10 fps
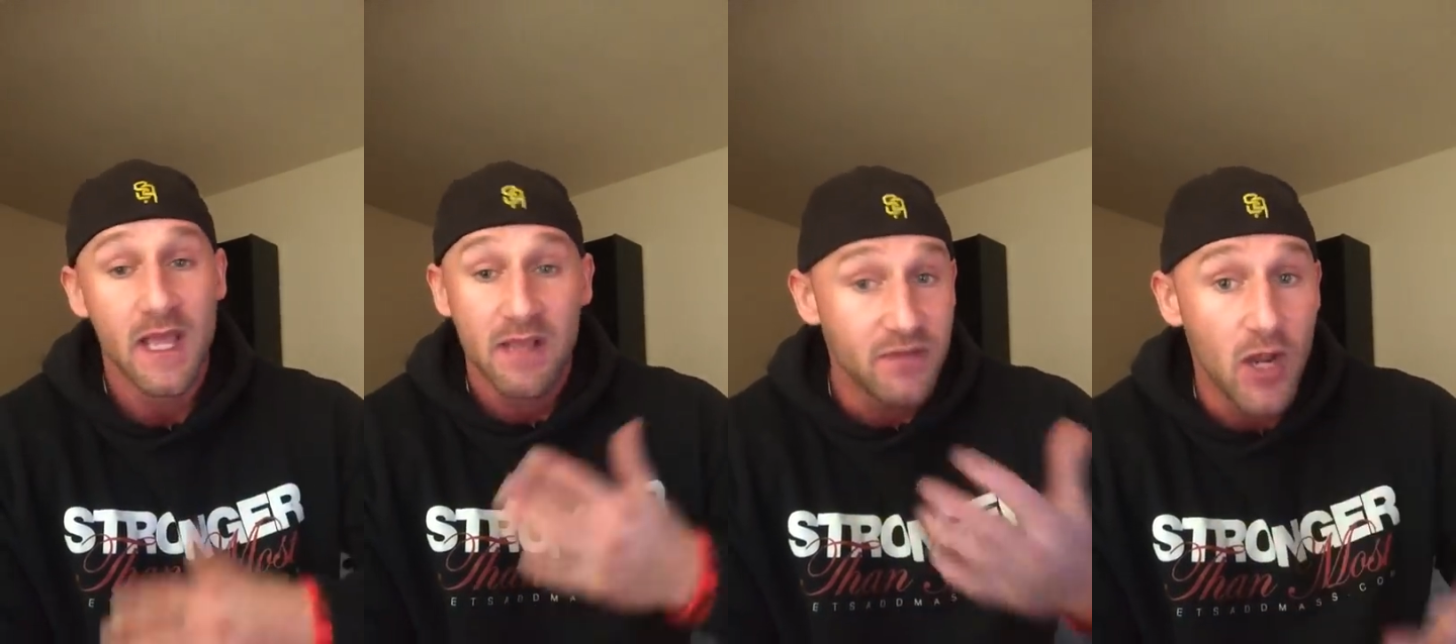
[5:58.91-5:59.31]

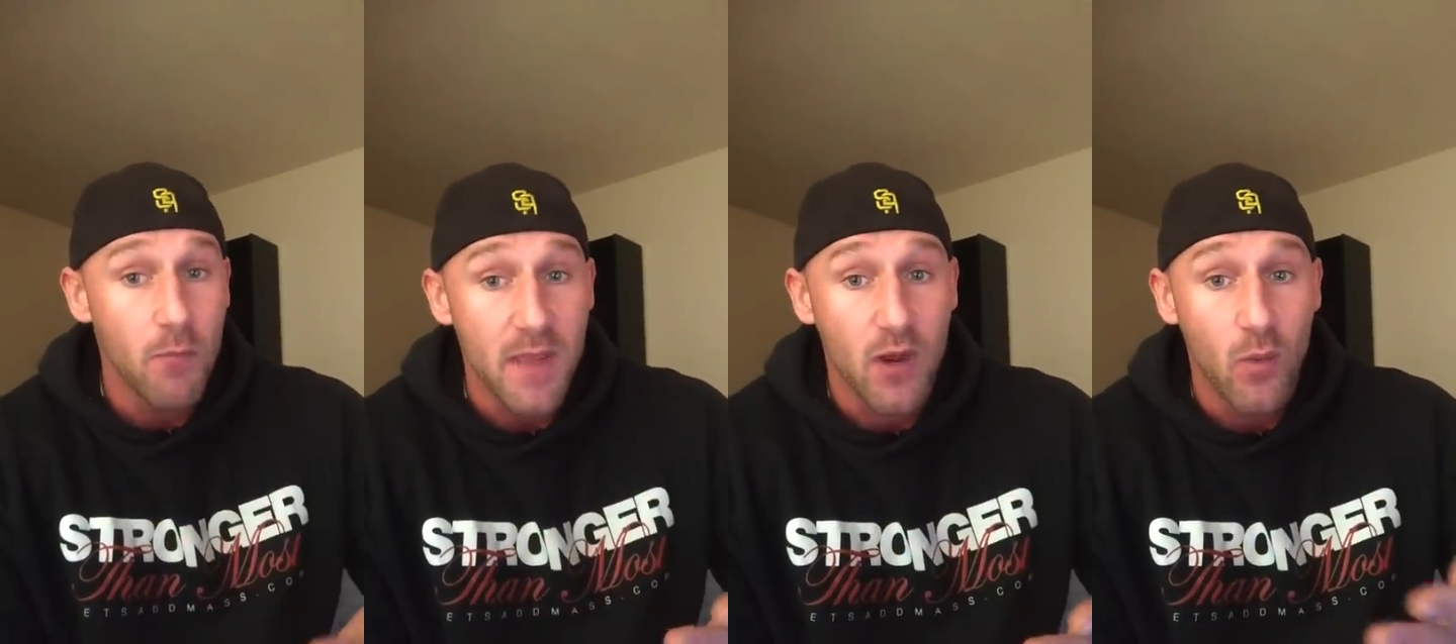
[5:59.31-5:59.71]
If you
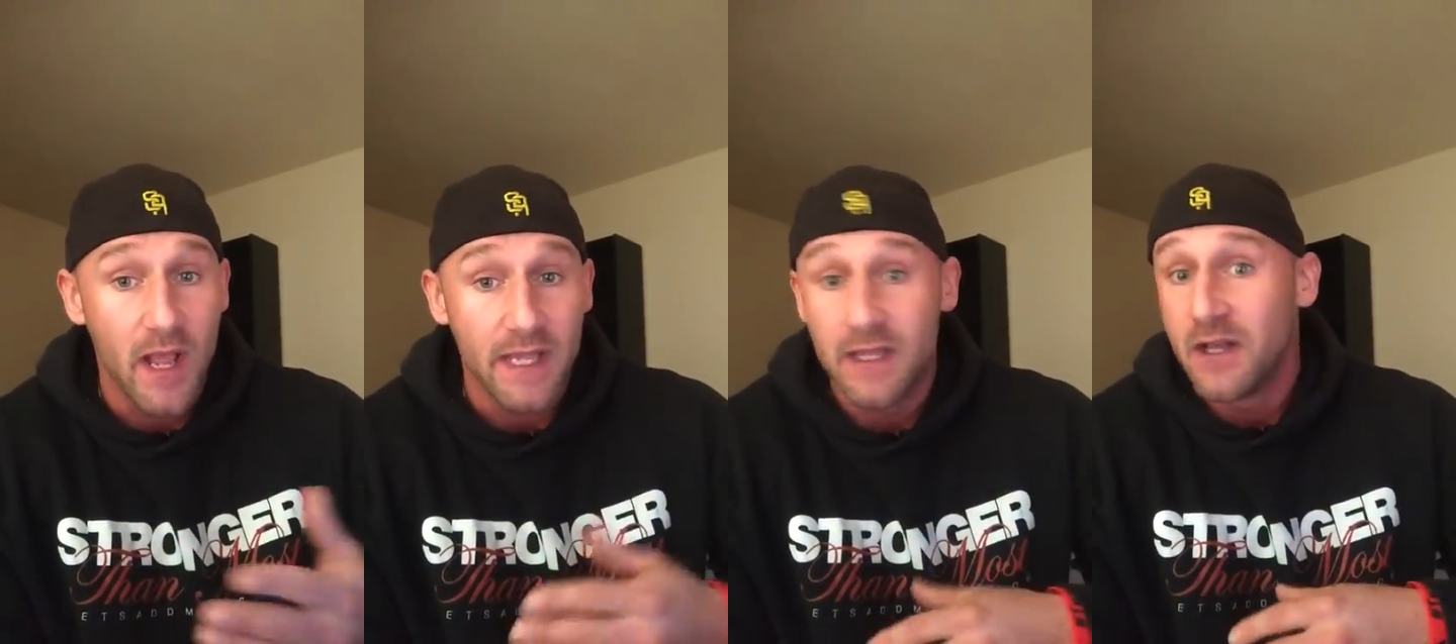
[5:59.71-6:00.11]
don't make
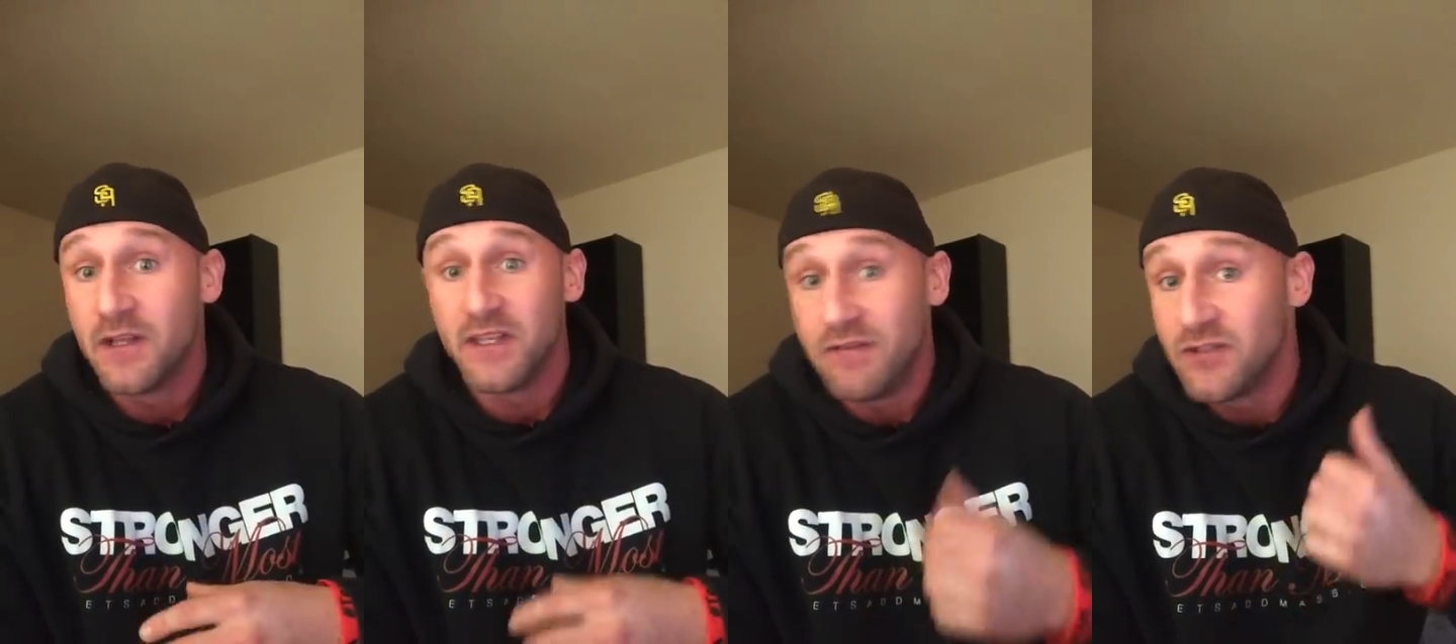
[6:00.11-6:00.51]
weight,
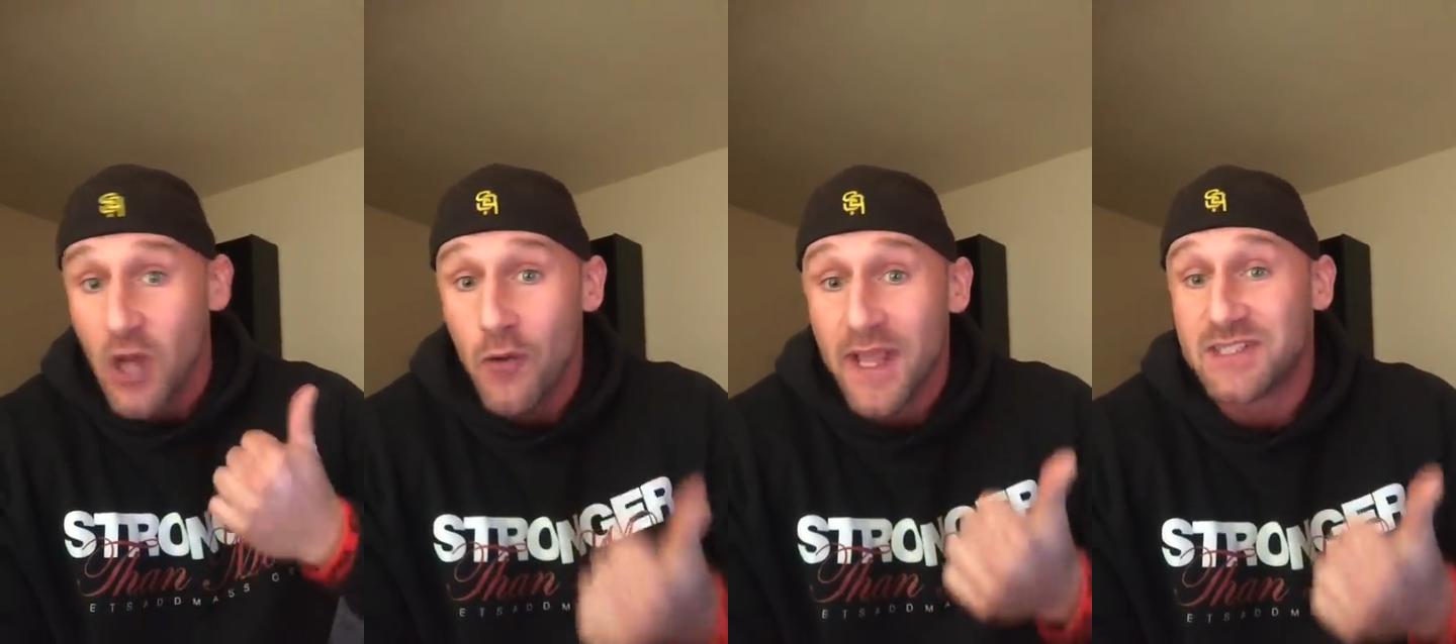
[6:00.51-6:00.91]
you either
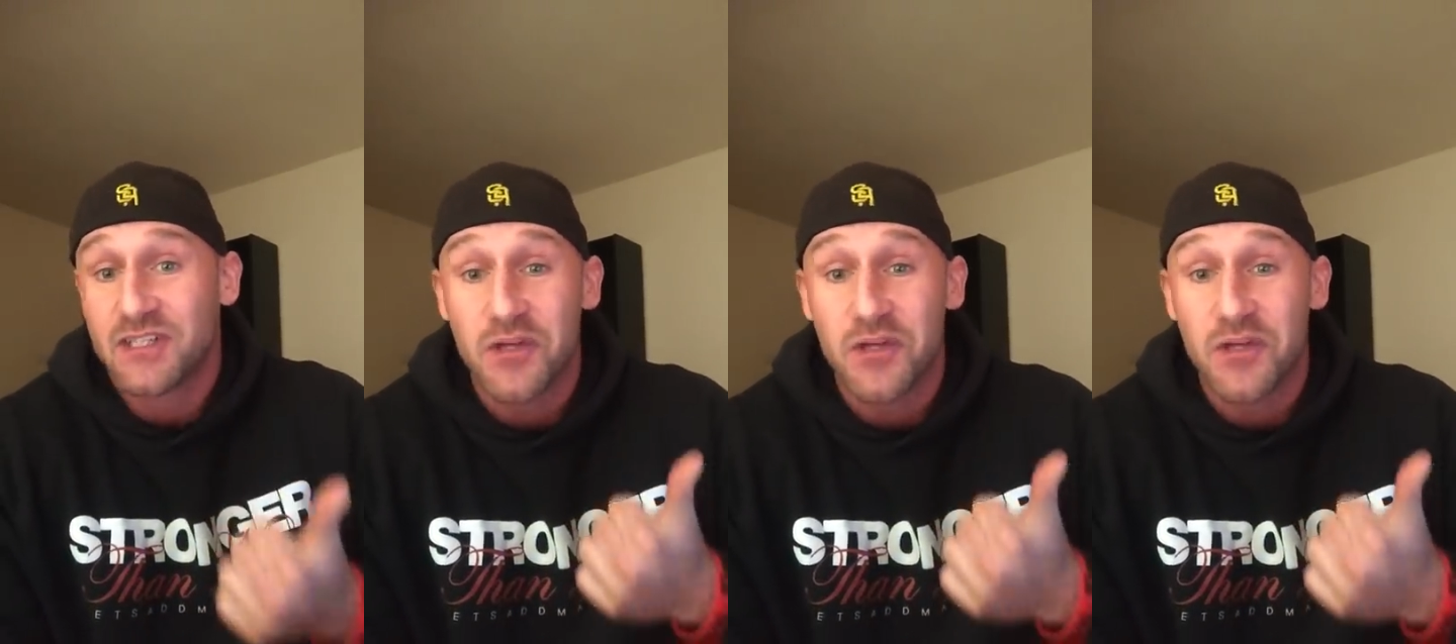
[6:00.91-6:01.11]
don't get to